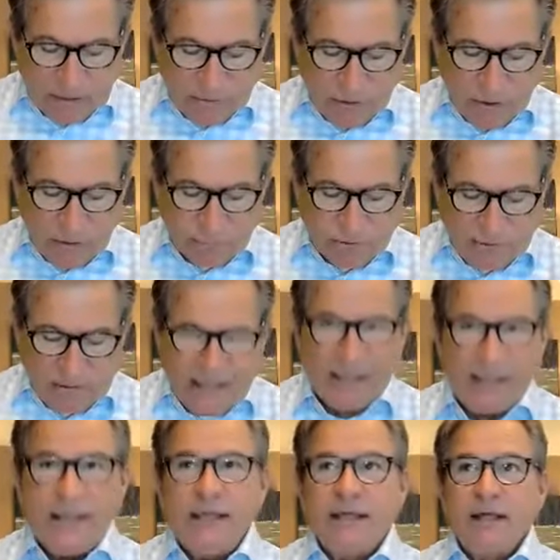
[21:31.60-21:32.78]

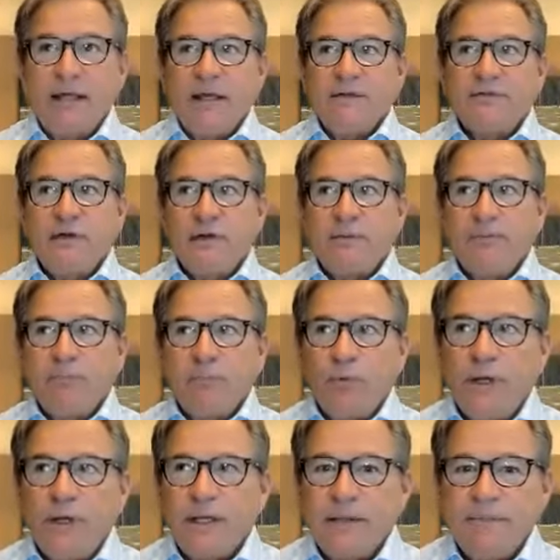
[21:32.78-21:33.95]
today is going to
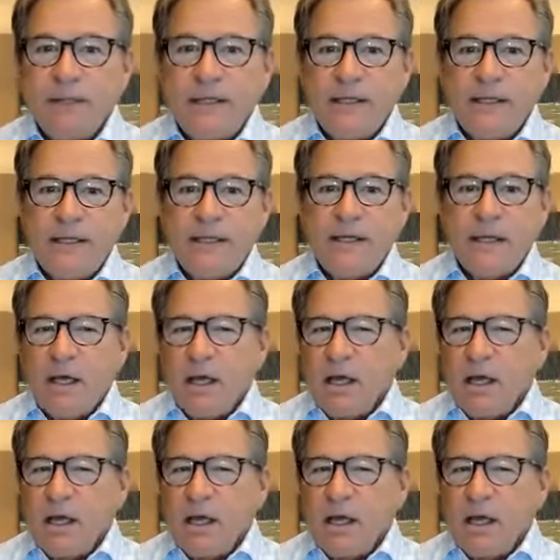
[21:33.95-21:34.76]
really be